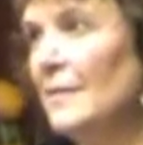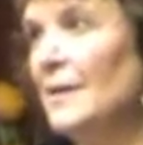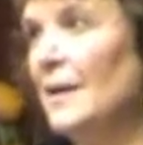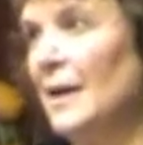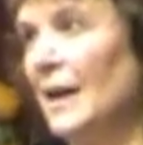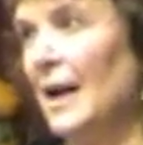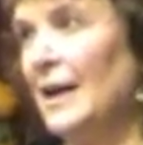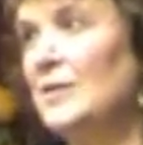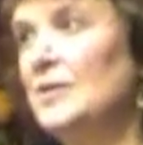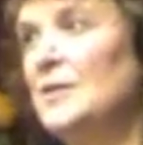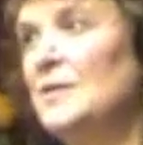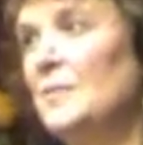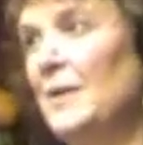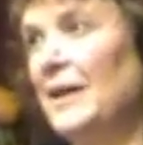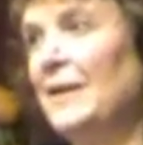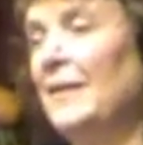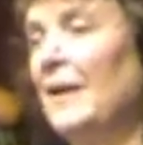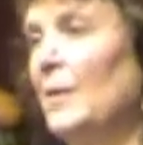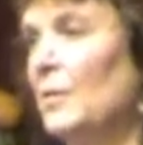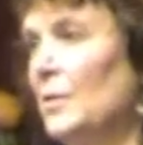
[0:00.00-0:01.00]
And I just
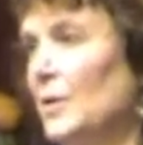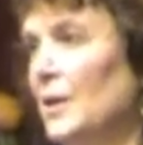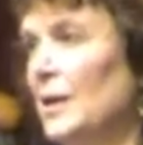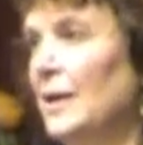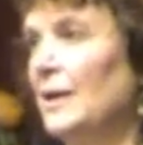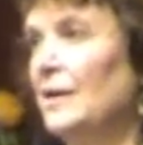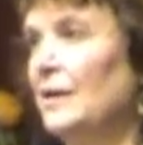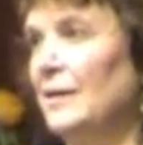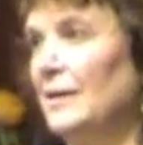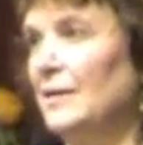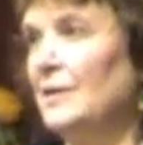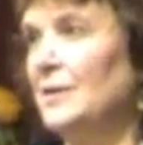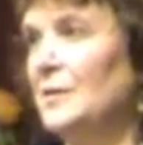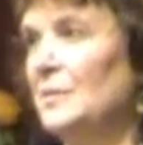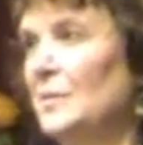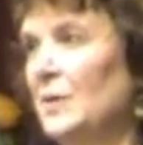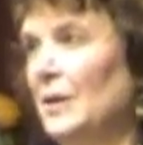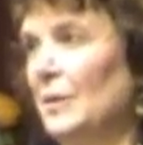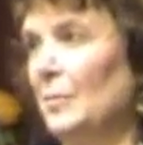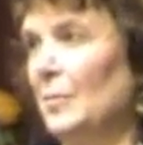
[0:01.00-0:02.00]
make that really clear to
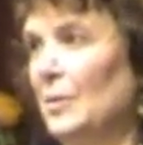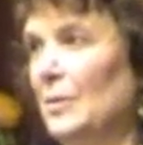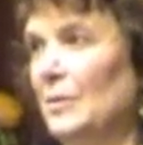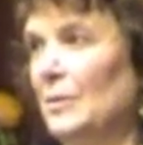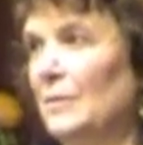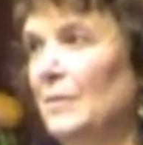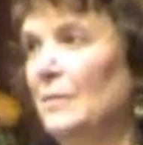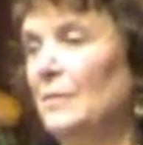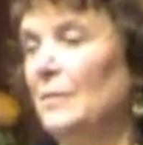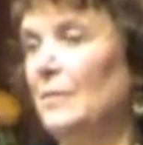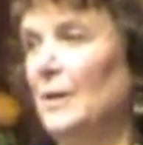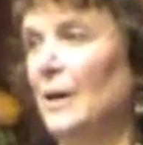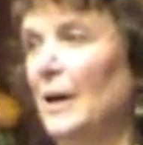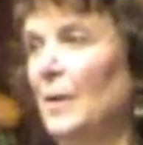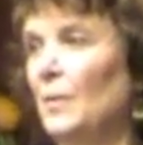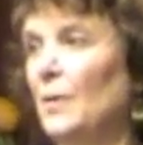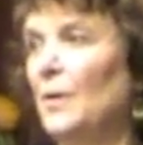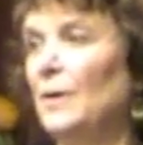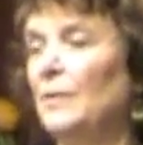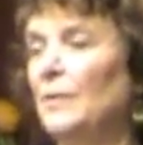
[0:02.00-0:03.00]
people when I
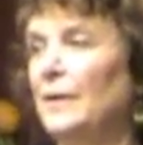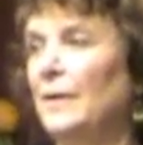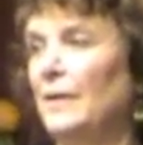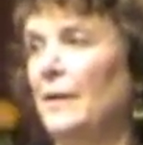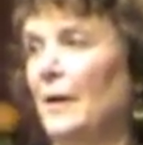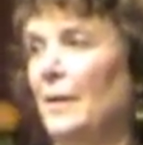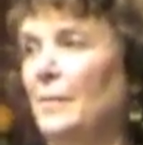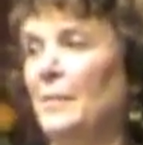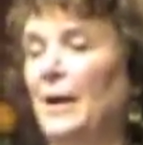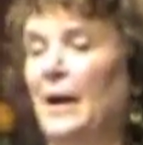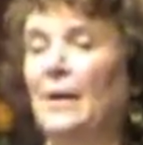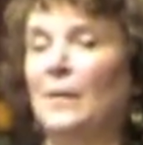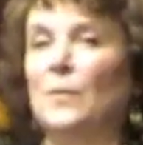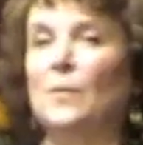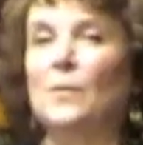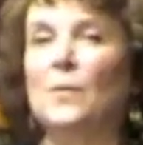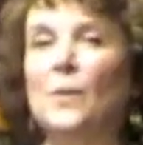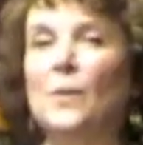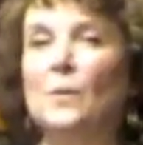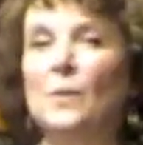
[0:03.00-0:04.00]
work with them. I don't
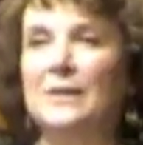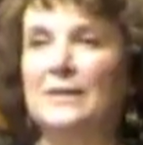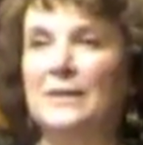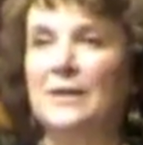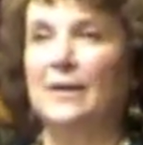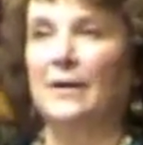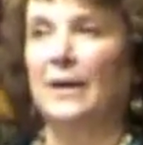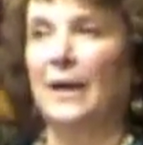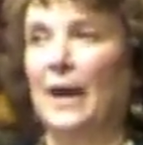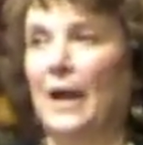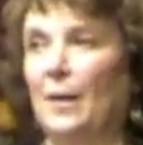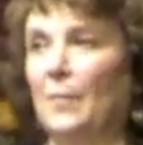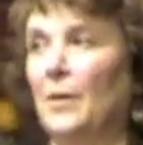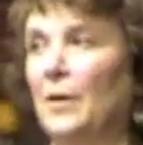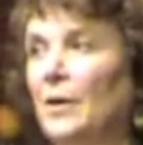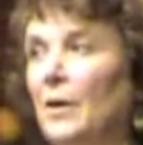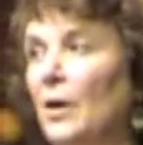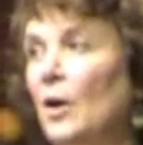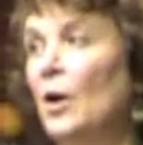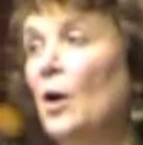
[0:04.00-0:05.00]
know what's going to happen.
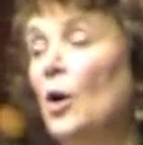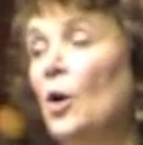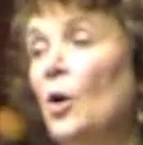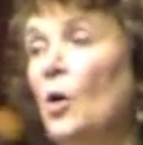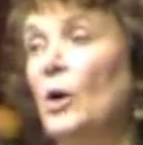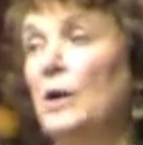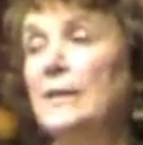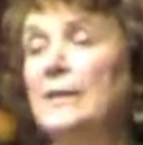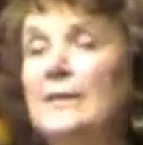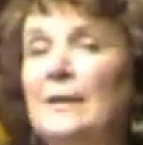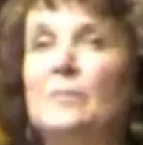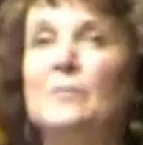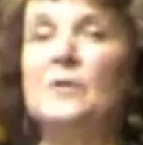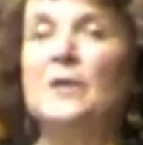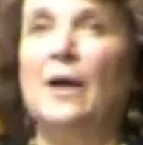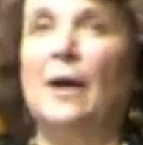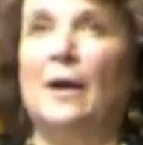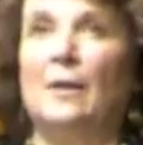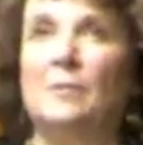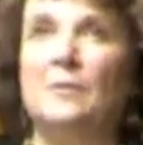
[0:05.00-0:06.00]
Of course,
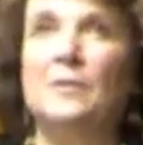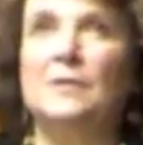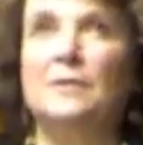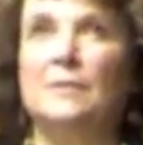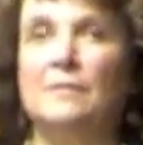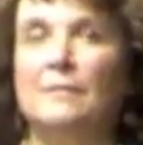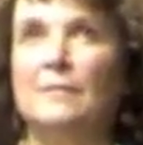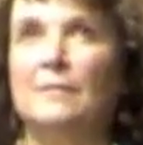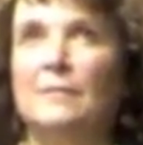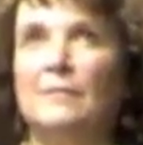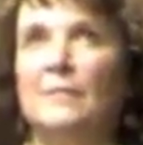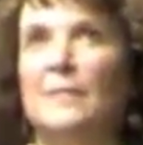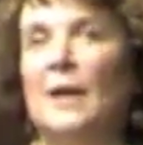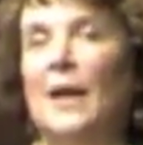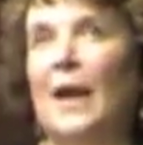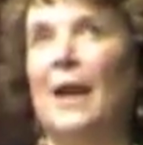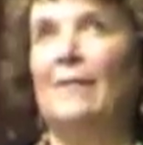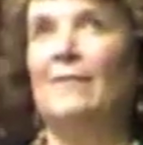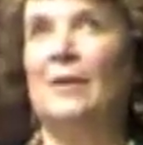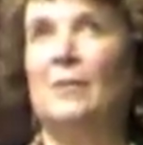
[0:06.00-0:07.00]
sometimes,
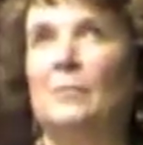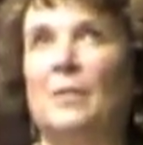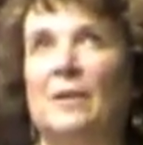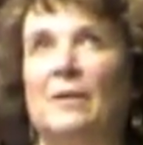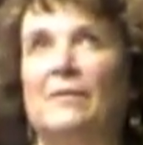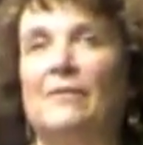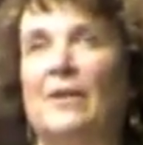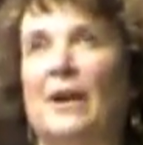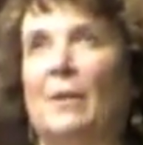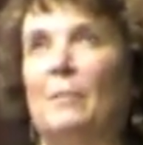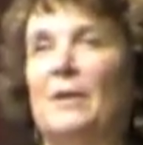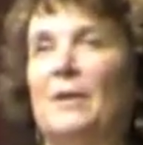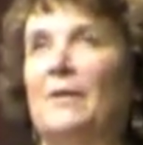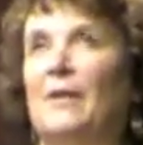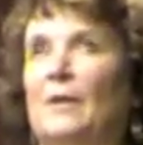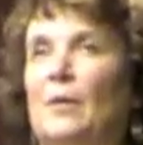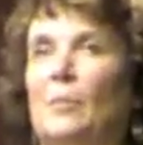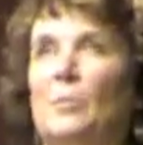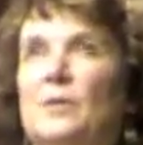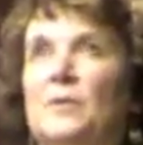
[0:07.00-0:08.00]
having been a family
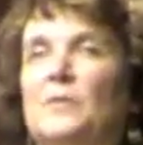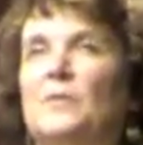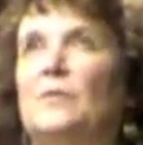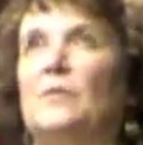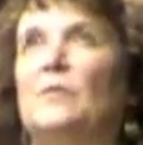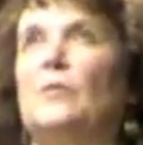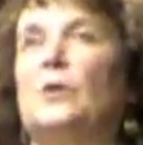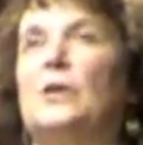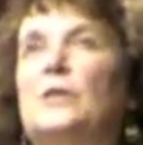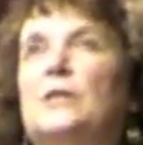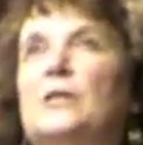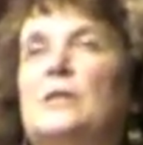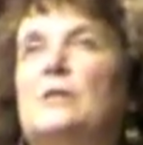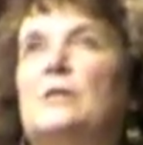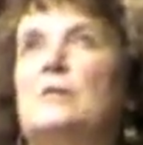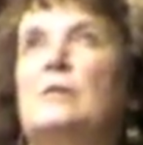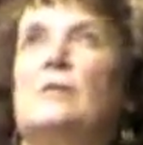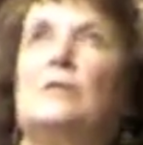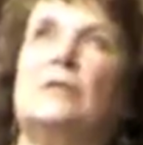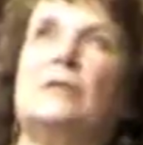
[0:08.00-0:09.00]
therapist for 14
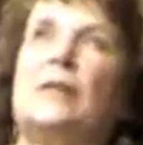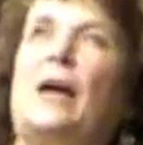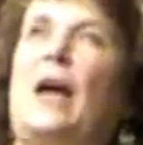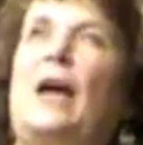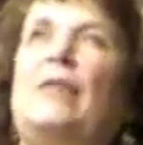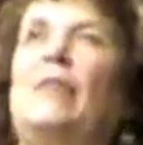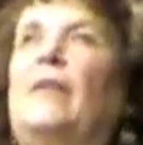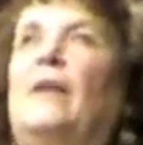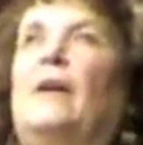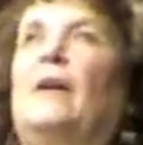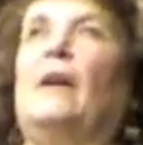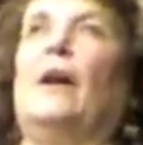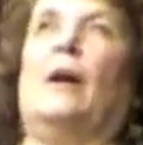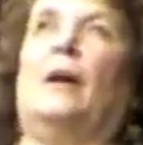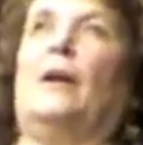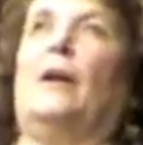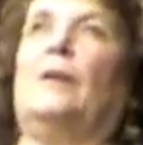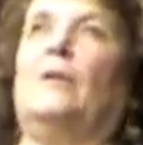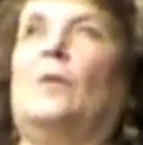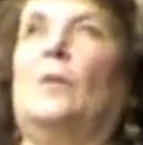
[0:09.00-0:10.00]
years, I think
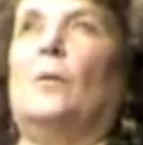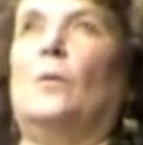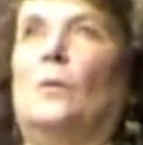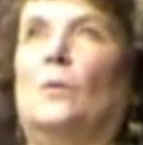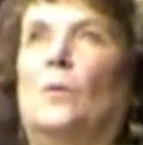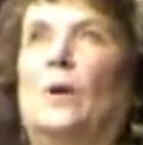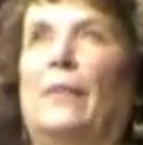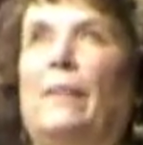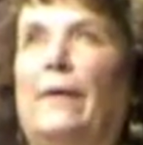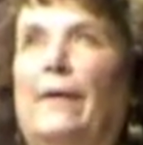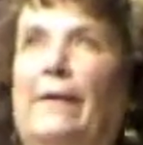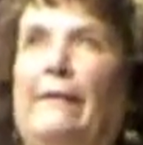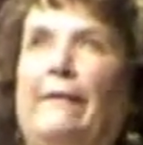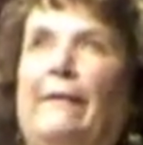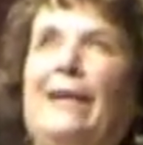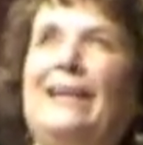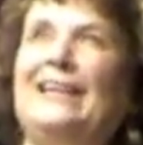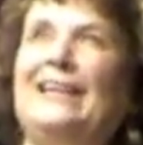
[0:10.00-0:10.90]
I know what they